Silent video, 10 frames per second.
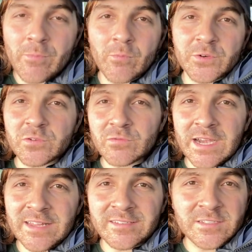which was
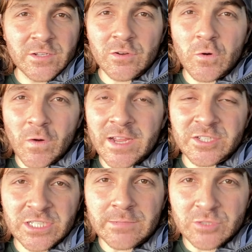really easy to do. Quite a
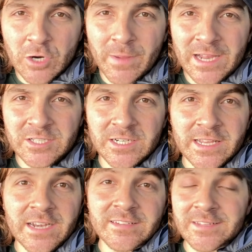cheap job,
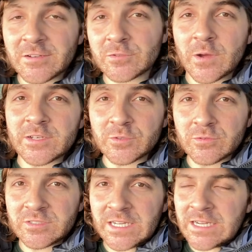actually. And it sounds quite
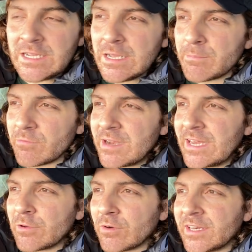daunting, but
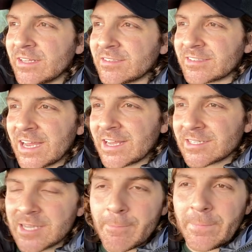really all it is getting
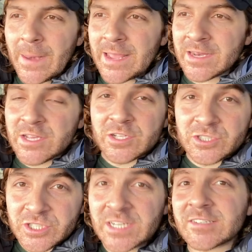a template,
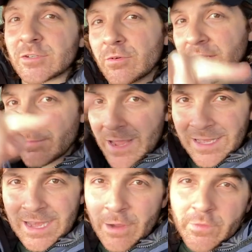jigsawing the
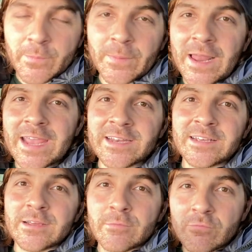metal out with a blade,
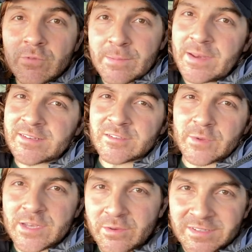replacing the
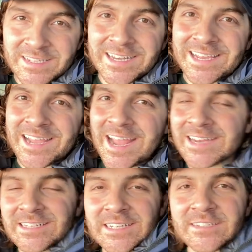window and sealing it.
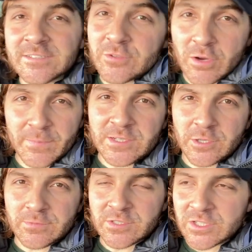And it's not a big
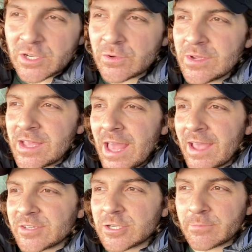job to do.
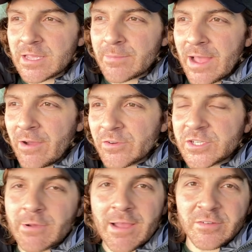It took me about
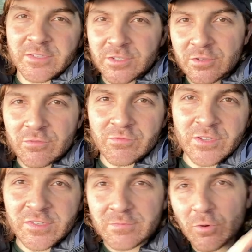2 hours to do
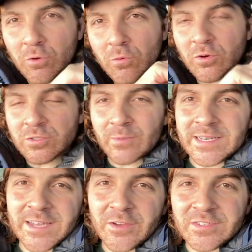the small quarter
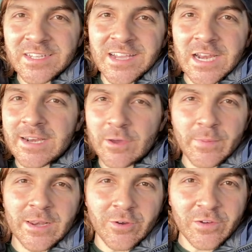windows and a little
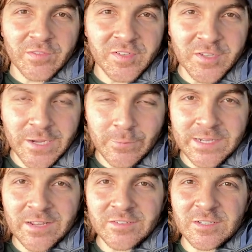bit longer for the side
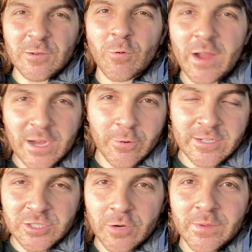windows. So quite a
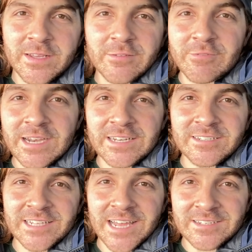quick job really
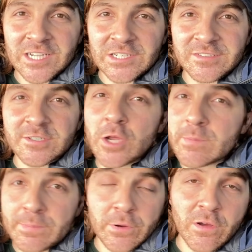to get done. So don't
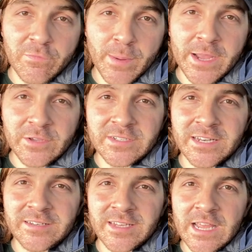be put off by a
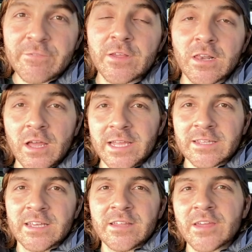utility if you
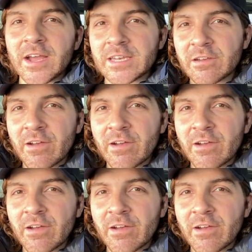like the idea of